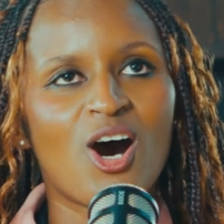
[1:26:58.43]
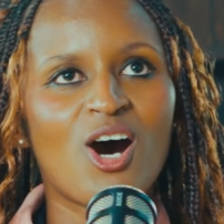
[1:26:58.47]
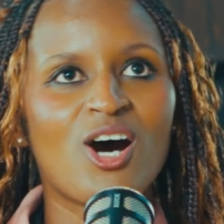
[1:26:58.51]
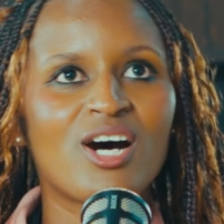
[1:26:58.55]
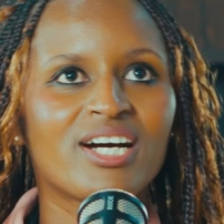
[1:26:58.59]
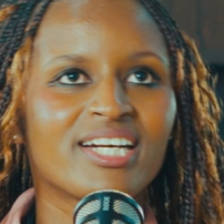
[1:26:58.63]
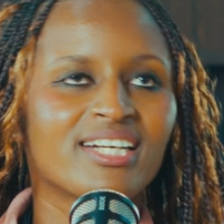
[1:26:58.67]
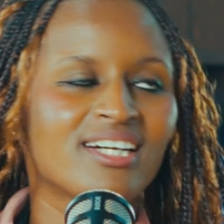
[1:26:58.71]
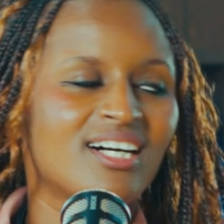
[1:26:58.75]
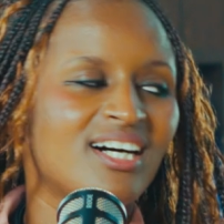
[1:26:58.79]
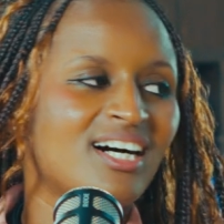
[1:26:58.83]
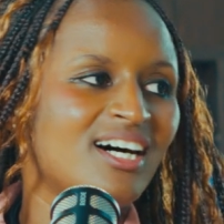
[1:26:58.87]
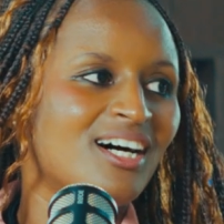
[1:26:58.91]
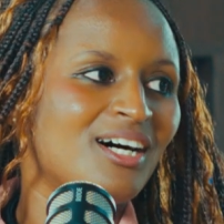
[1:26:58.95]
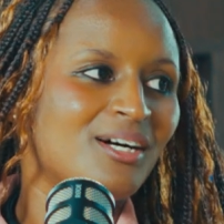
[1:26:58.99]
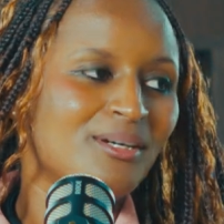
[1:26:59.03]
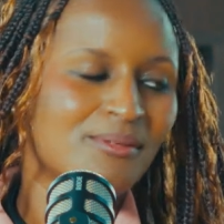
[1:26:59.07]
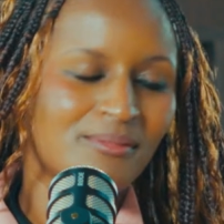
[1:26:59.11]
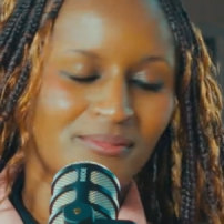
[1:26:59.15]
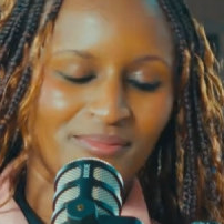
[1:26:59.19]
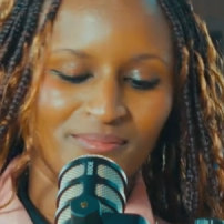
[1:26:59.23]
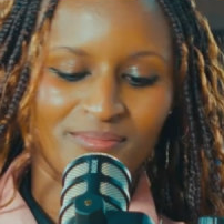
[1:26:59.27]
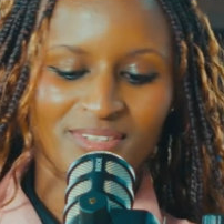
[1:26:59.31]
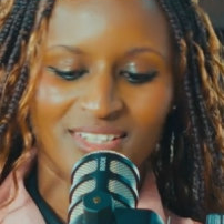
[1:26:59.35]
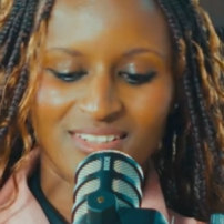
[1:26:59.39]

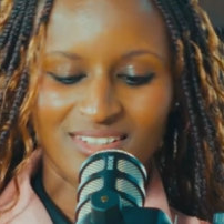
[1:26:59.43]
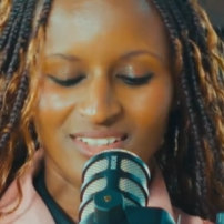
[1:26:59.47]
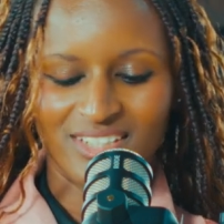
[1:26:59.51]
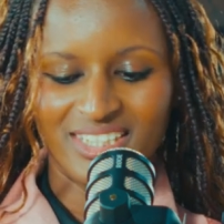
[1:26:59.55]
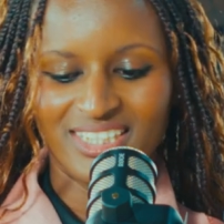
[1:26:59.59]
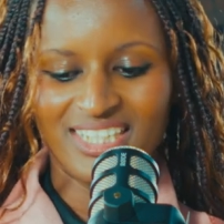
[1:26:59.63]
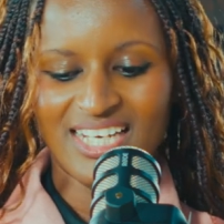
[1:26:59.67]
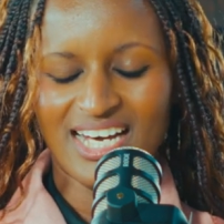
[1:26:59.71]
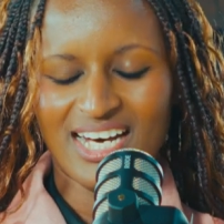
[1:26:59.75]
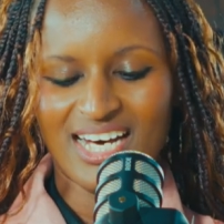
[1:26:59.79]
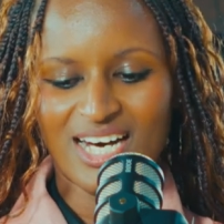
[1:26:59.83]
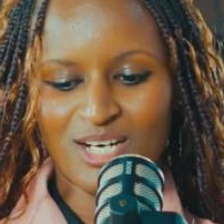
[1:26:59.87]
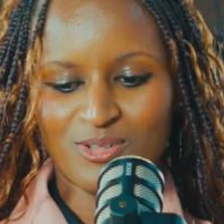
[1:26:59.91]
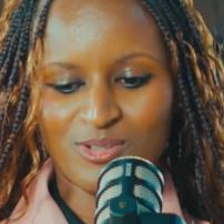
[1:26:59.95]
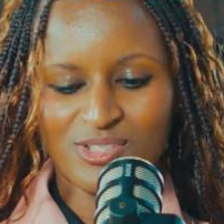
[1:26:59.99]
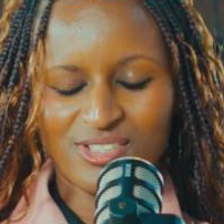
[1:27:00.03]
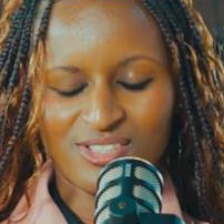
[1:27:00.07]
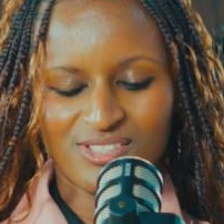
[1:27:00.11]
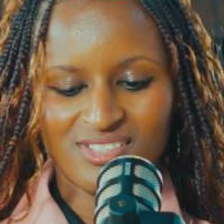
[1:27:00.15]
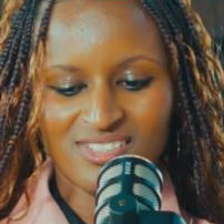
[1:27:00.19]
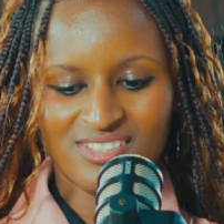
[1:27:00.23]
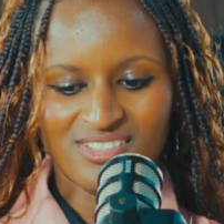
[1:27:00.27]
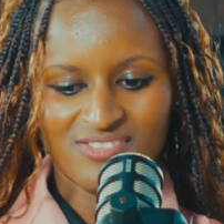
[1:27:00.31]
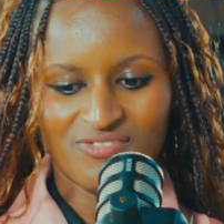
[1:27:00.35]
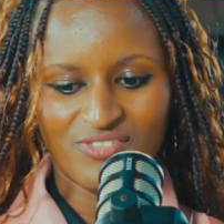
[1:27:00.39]
I
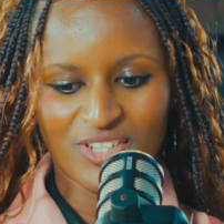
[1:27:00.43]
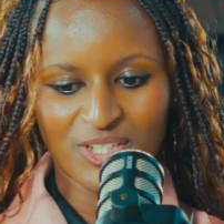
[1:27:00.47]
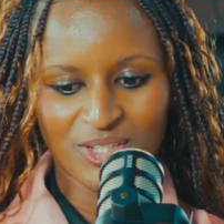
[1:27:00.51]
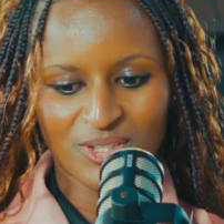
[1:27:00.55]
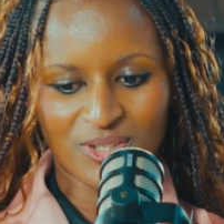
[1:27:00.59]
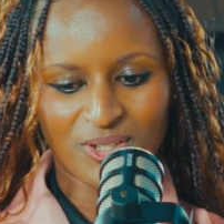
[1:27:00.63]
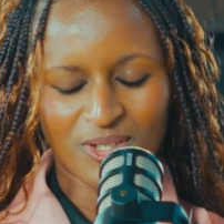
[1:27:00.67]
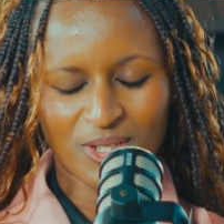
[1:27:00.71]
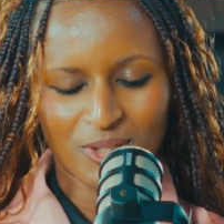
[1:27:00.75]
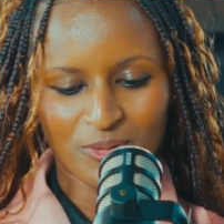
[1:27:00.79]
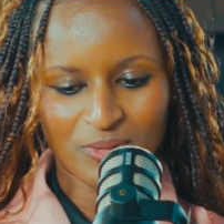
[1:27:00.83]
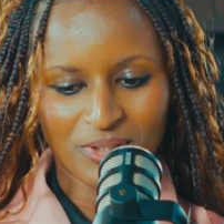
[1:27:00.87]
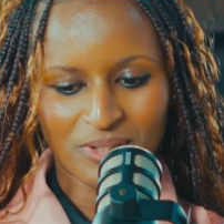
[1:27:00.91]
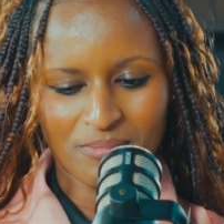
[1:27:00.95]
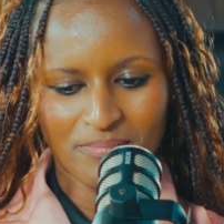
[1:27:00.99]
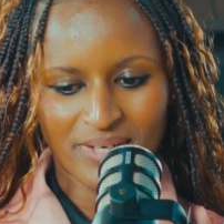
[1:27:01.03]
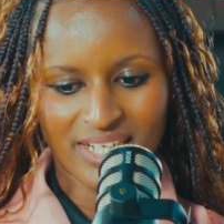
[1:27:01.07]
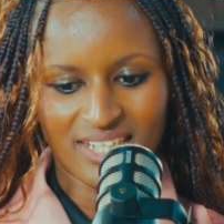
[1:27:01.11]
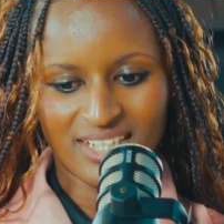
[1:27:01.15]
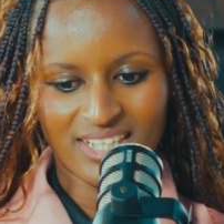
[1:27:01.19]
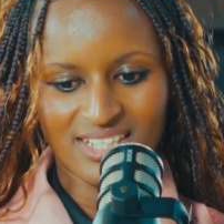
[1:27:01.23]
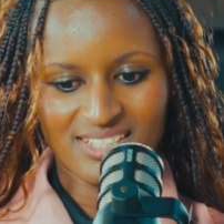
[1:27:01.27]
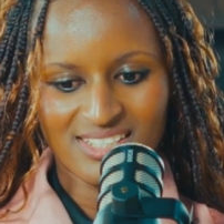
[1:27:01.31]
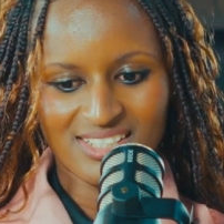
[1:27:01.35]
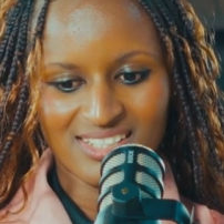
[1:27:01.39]
was on video call with
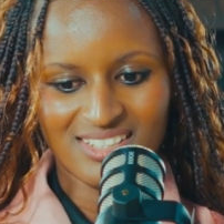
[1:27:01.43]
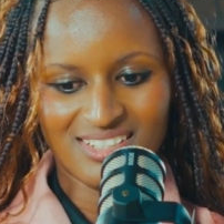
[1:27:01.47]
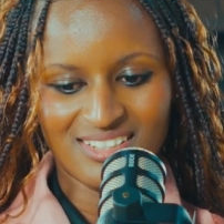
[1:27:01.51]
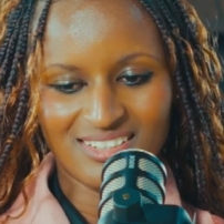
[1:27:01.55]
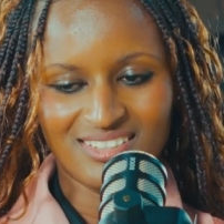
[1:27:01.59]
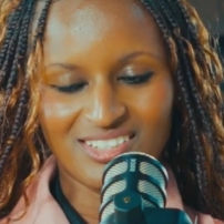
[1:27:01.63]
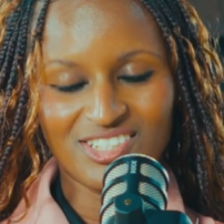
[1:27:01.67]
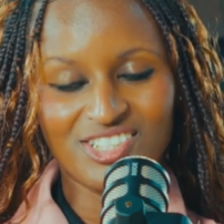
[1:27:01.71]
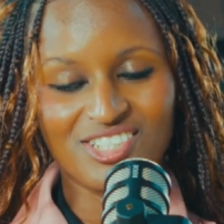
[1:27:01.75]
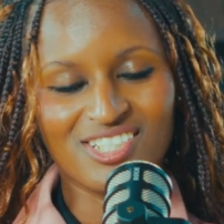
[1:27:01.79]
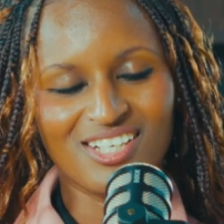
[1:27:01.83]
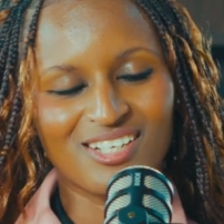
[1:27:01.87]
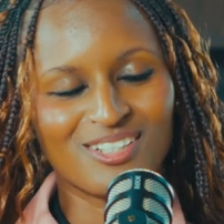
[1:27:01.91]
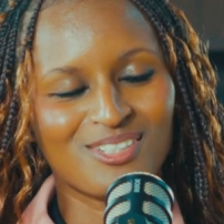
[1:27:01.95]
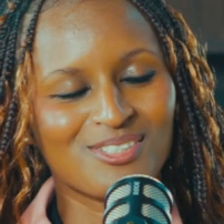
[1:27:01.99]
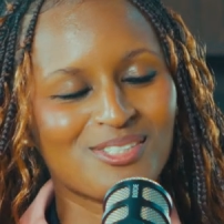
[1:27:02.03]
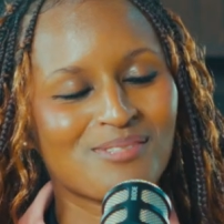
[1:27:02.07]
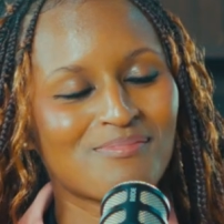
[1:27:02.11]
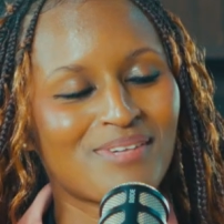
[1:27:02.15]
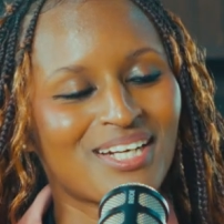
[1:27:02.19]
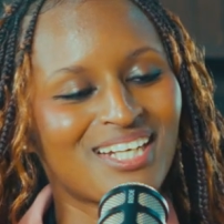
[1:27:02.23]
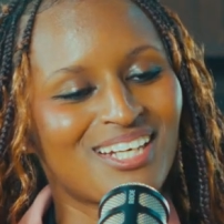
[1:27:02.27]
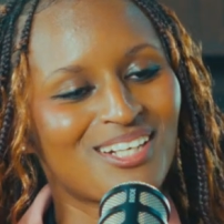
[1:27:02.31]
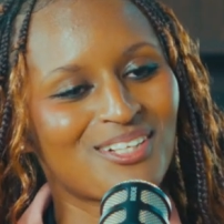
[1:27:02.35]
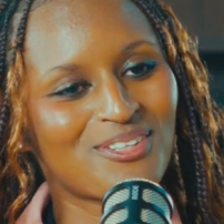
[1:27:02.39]
my cousin. Shout
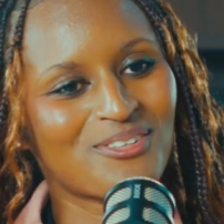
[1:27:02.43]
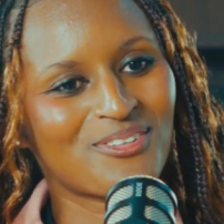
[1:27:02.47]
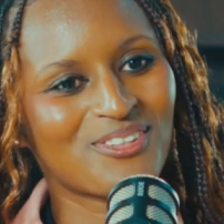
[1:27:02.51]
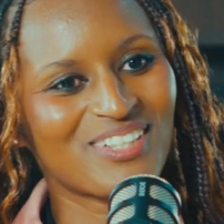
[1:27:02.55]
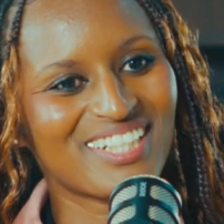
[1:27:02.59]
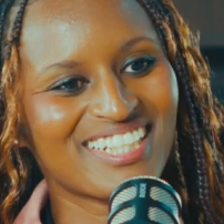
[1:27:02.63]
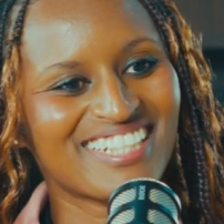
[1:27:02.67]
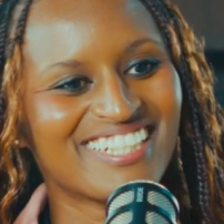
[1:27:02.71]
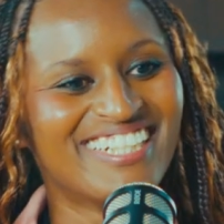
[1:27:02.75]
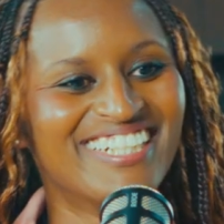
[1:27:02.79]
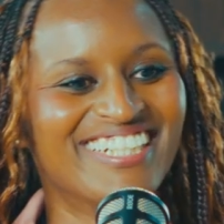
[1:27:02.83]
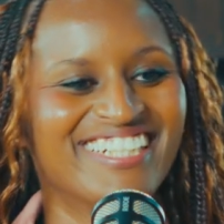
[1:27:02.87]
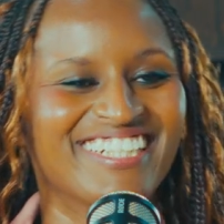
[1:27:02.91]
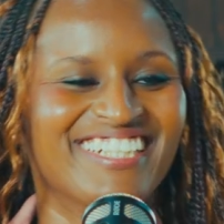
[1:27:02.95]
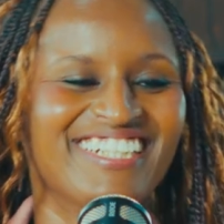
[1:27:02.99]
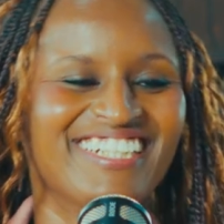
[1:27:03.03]
out to McKenna Queen.